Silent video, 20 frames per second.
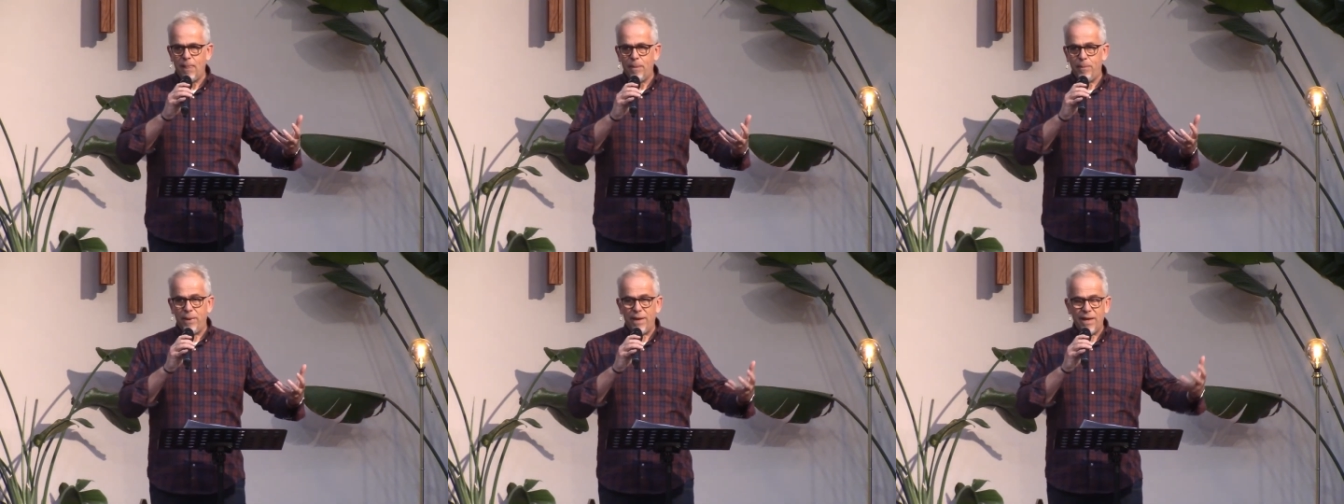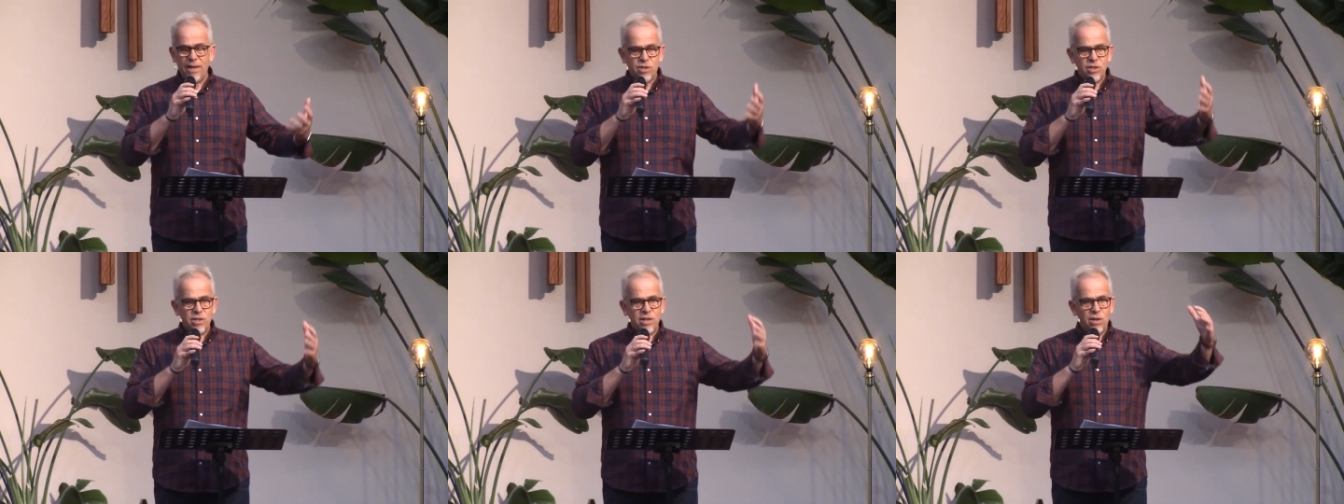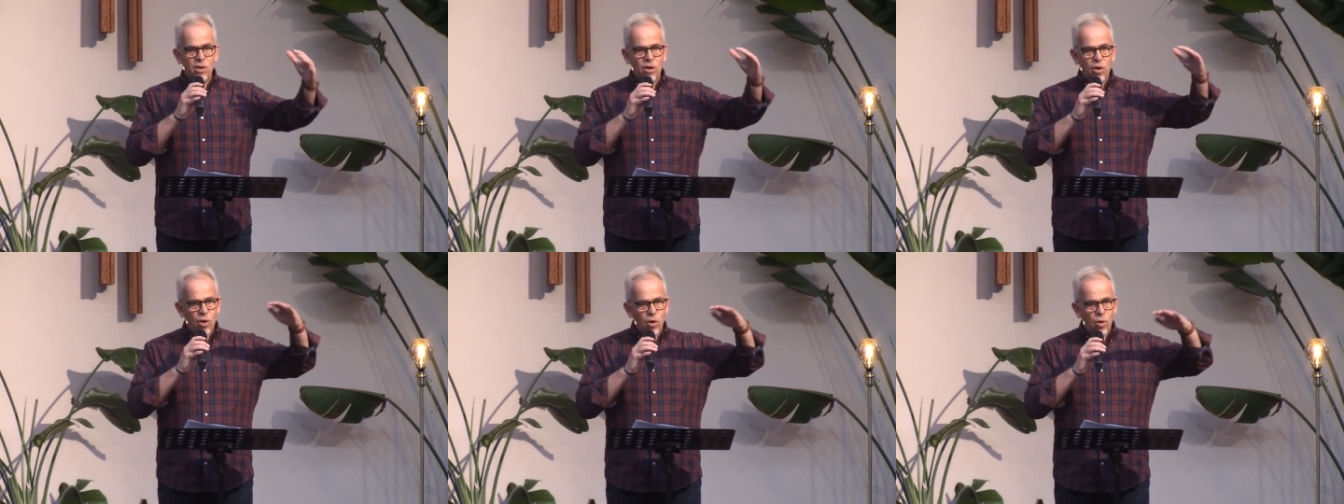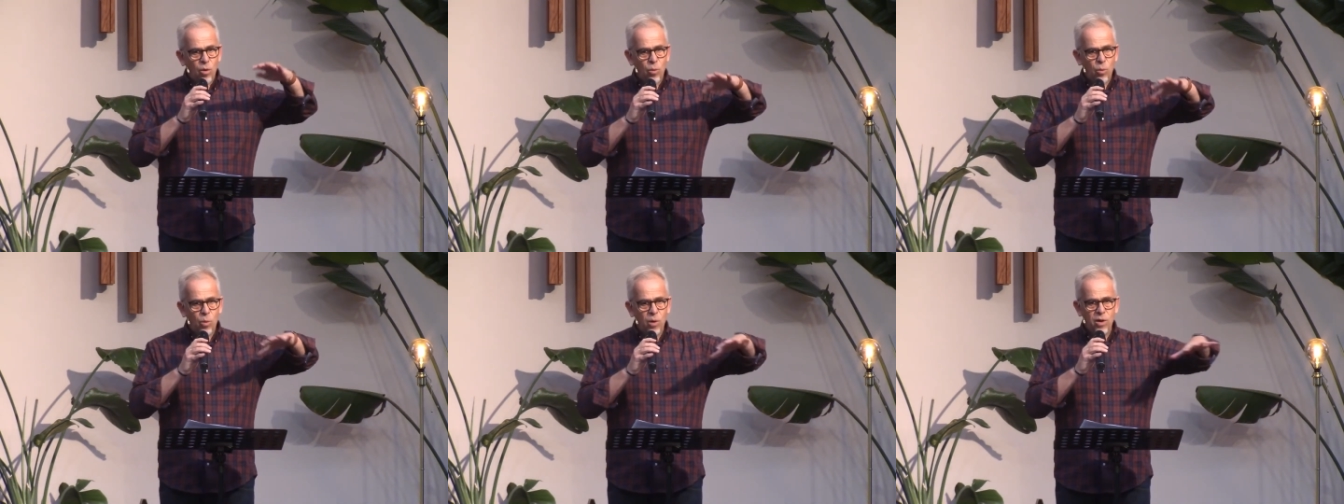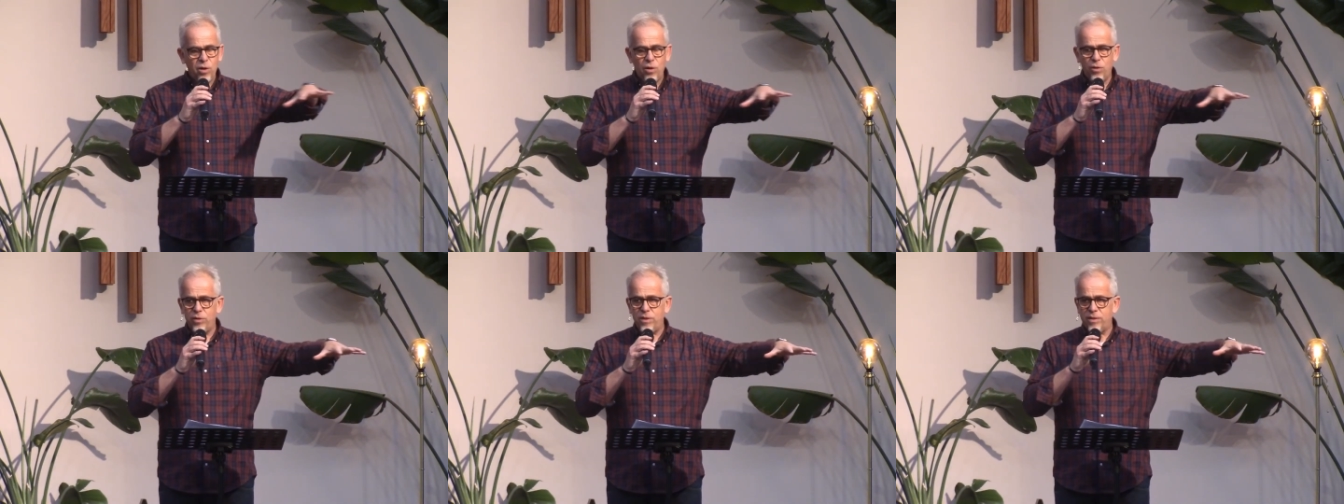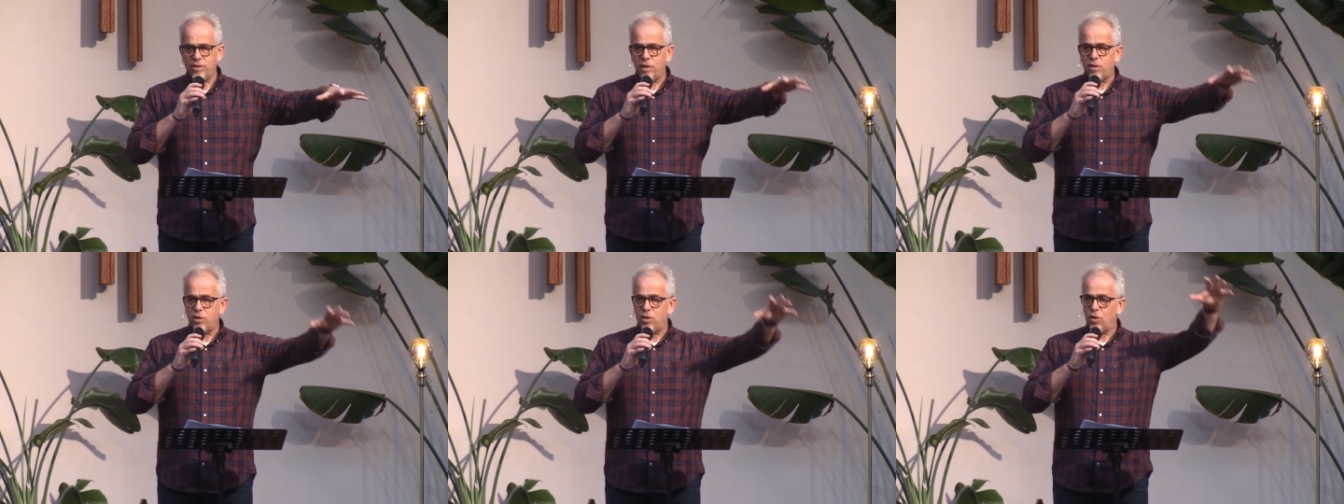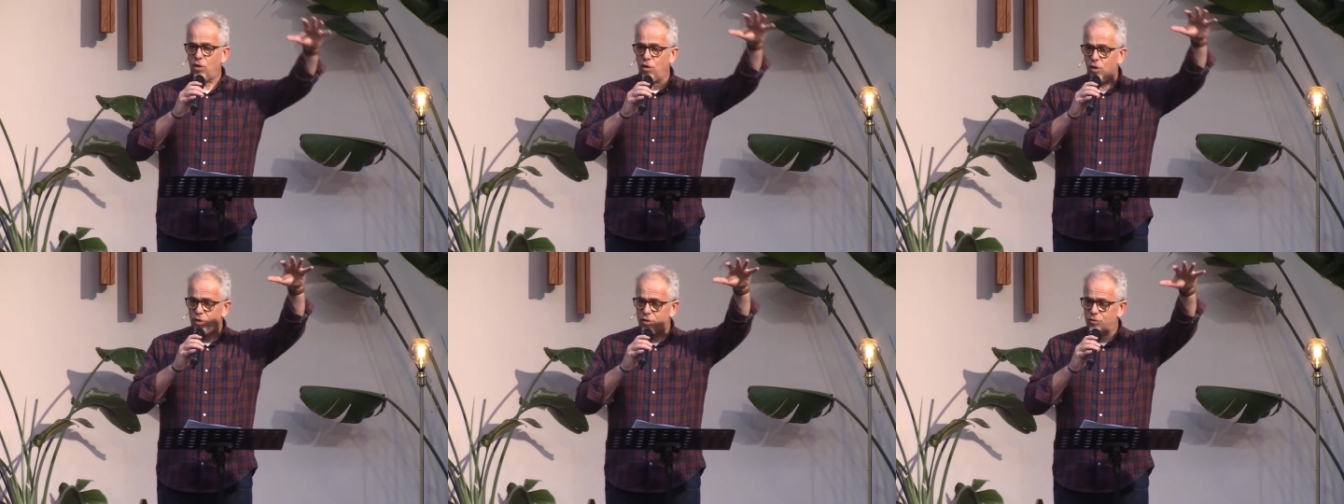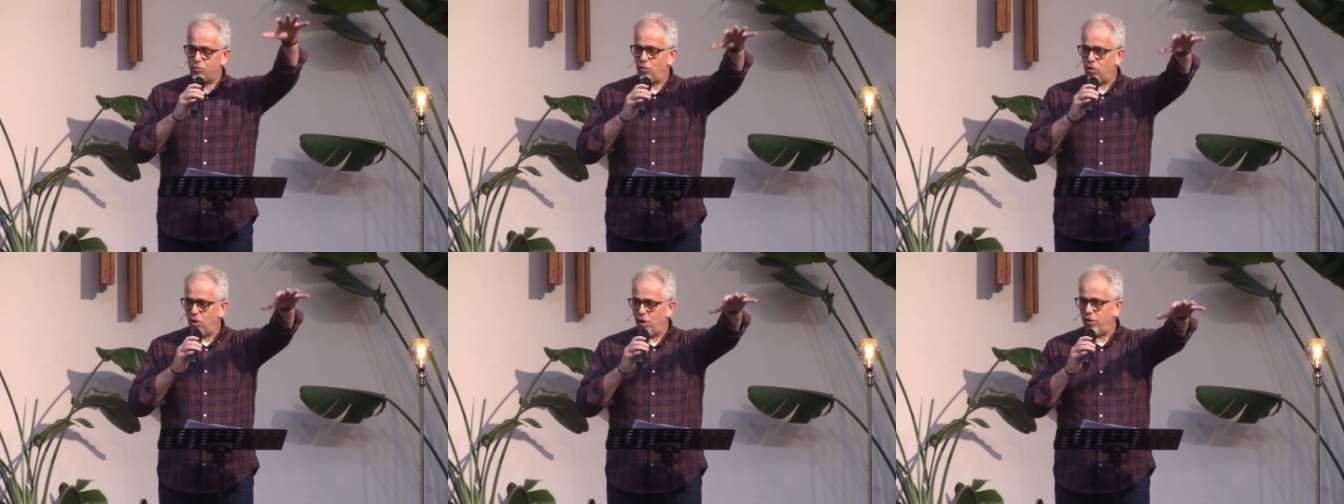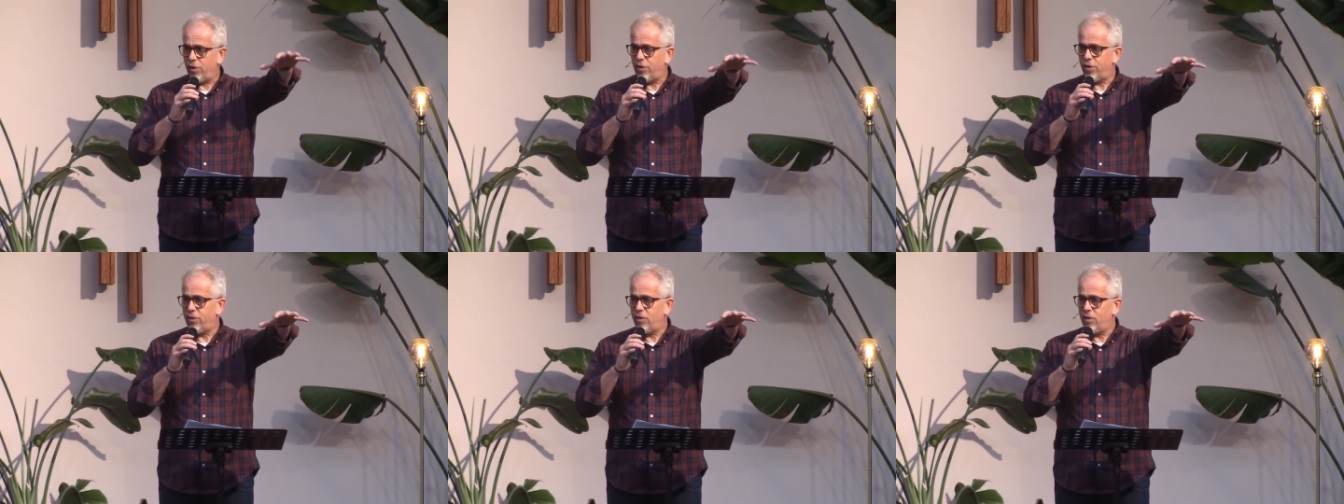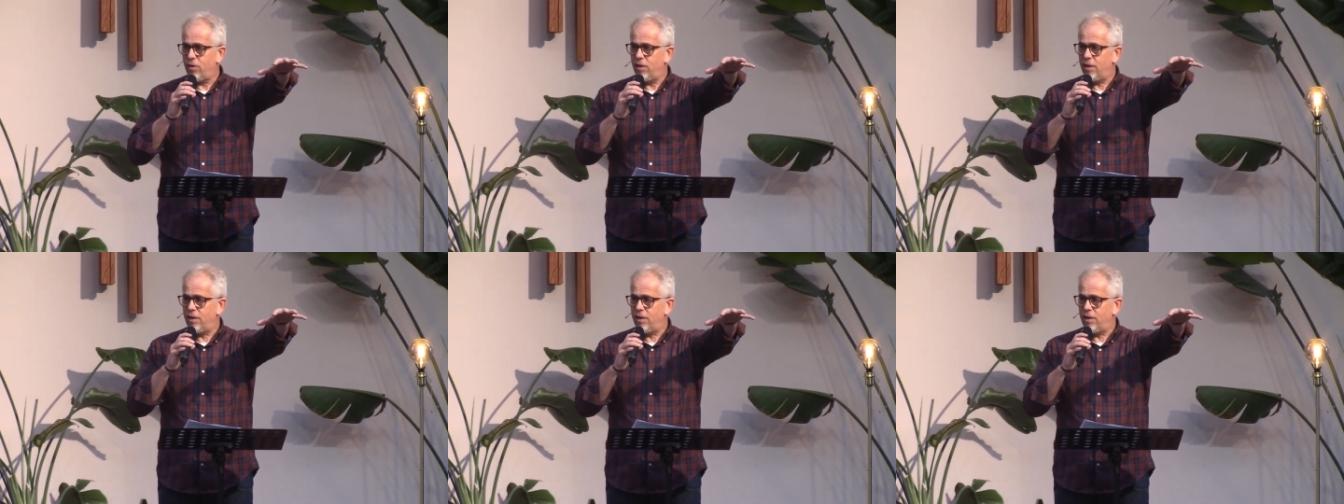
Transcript: But actually, the whole world is under God's wrath.